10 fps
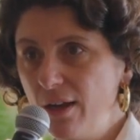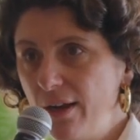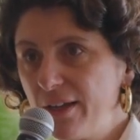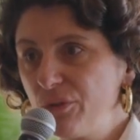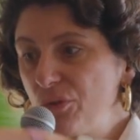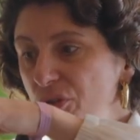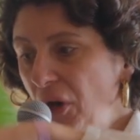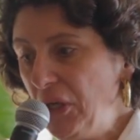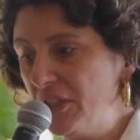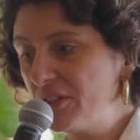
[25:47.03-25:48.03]
like the
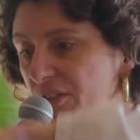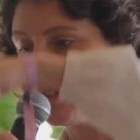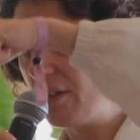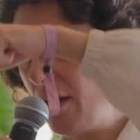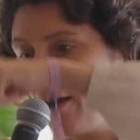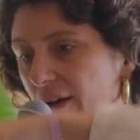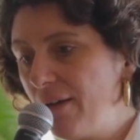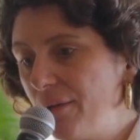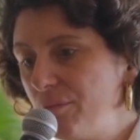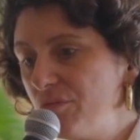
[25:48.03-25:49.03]
soil is
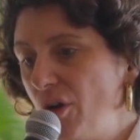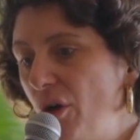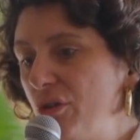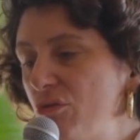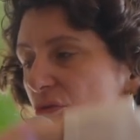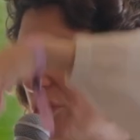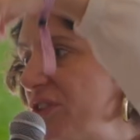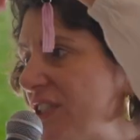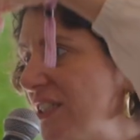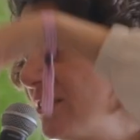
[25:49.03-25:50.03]
unrooting